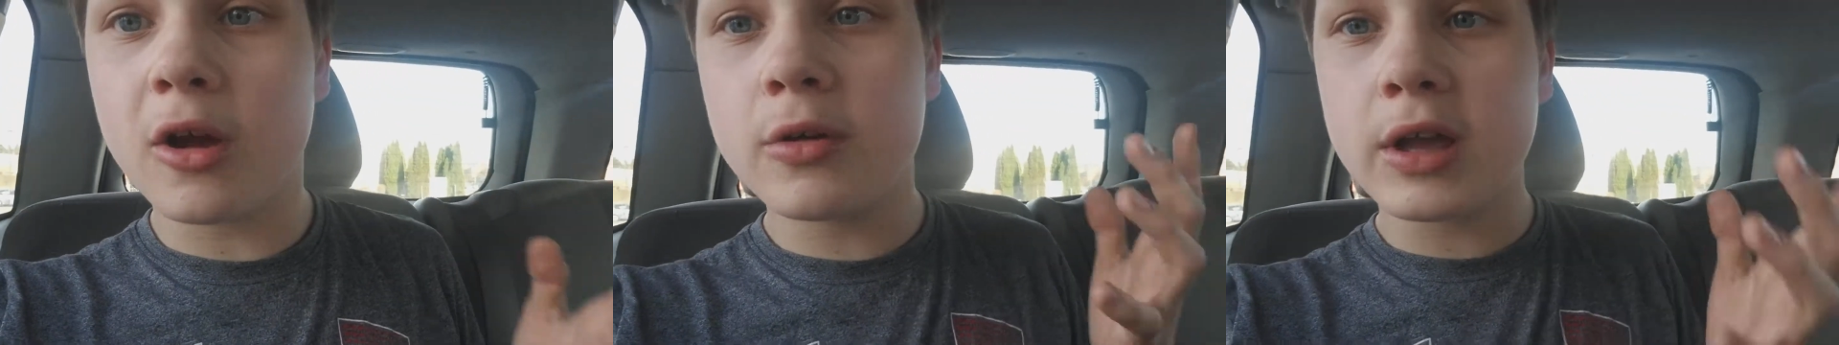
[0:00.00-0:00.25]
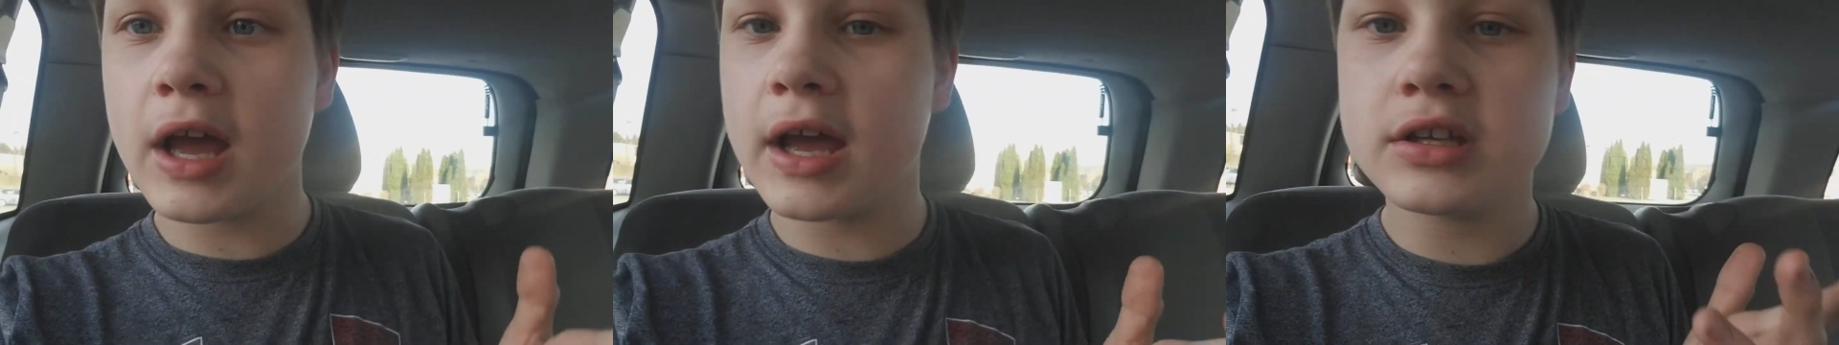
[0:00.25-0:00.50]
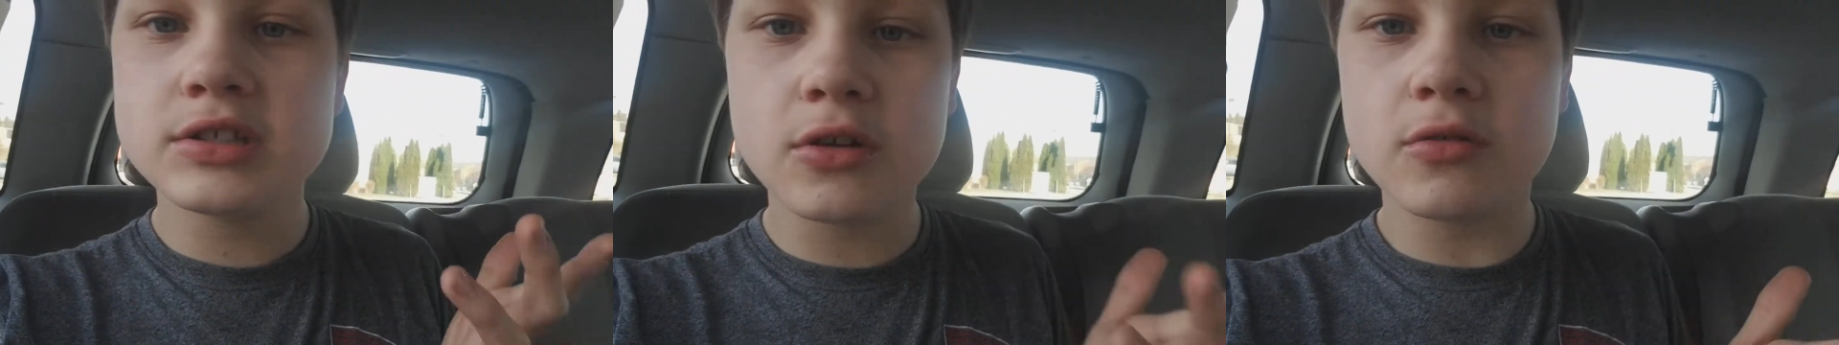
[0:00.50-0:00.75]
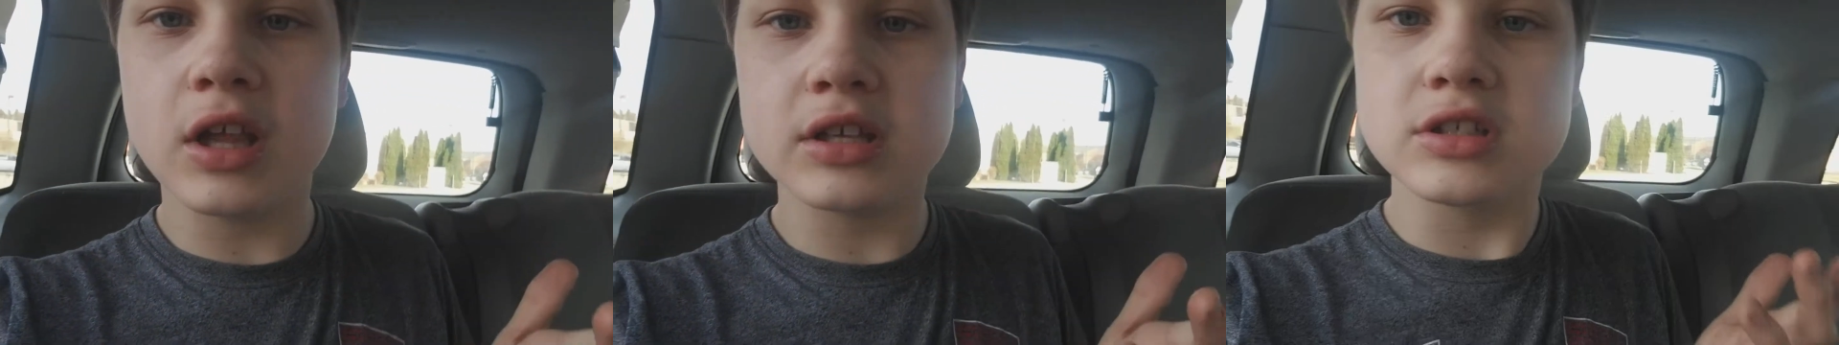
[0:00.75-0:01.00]
okay, so
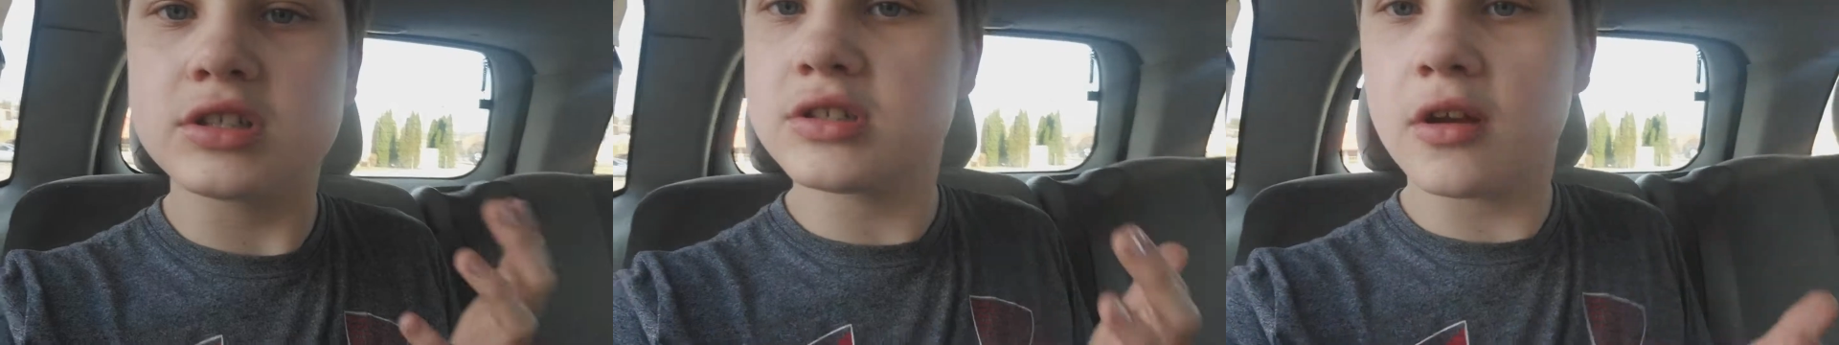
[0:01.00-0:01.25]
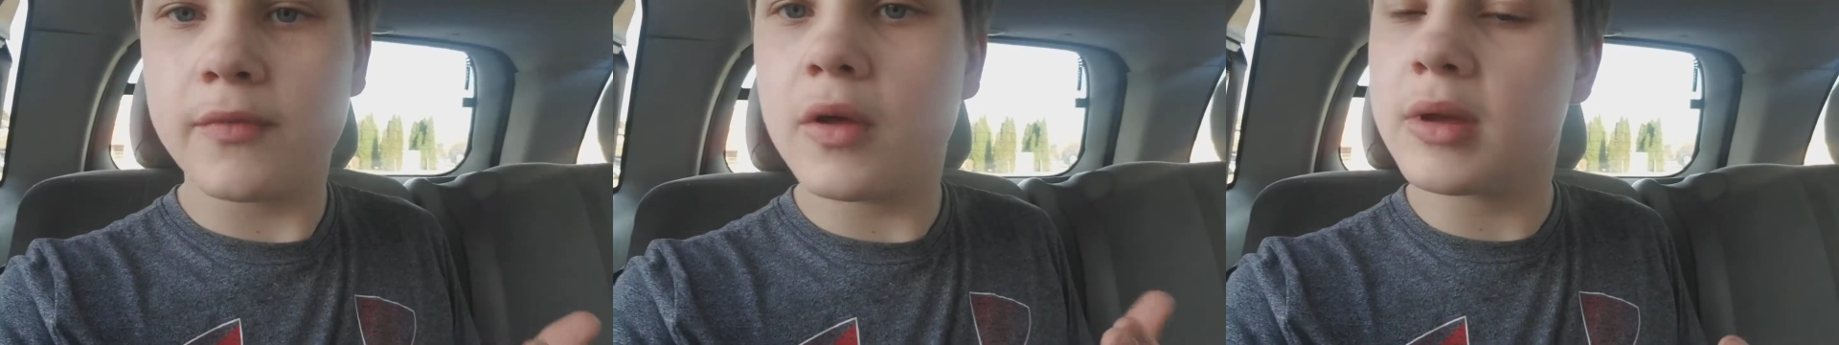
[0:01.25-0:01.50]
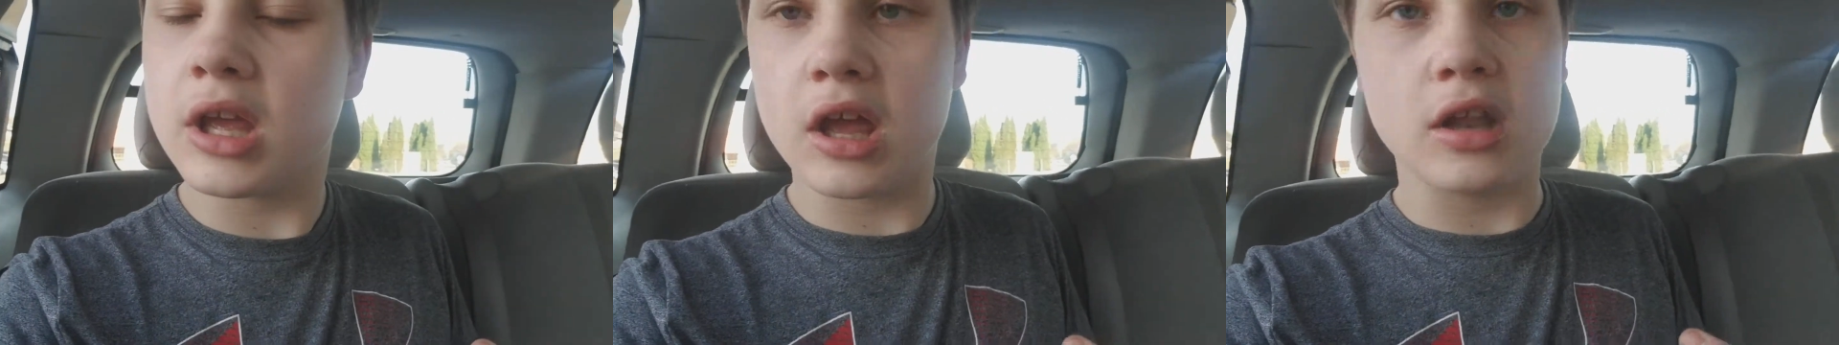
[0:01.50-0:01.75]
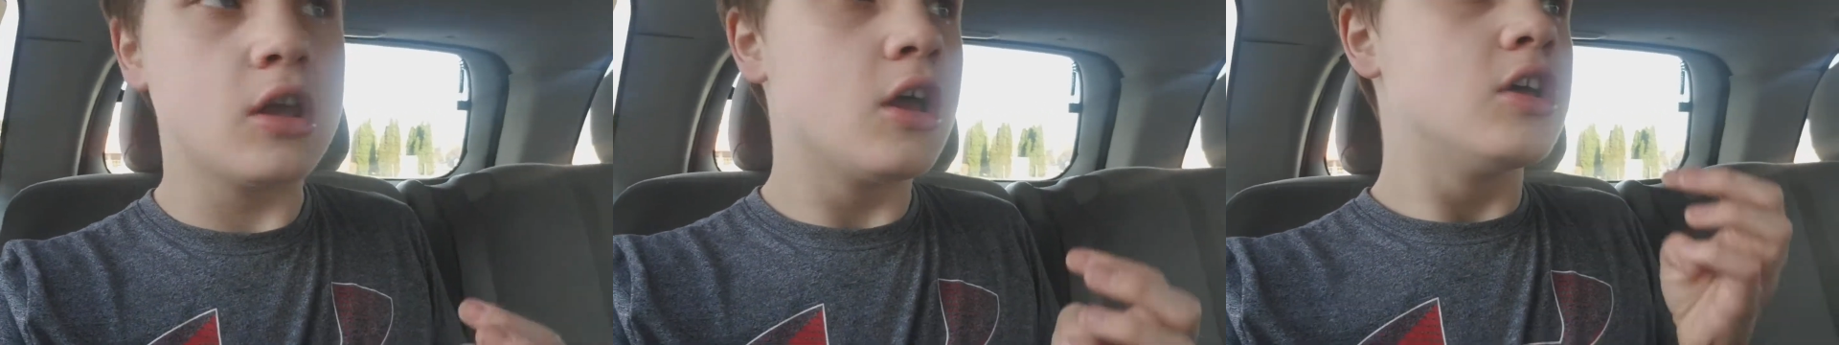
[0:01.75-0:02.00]
let's just start filming again.